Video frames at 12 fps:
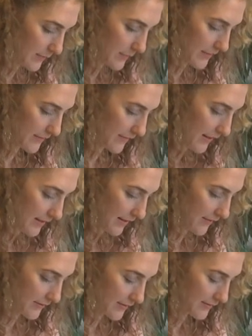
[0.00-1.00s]
bit of that
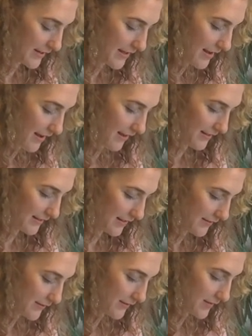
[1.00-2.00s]
left,
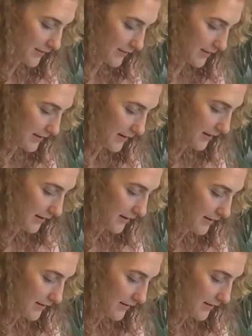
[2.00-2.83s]
left lower here.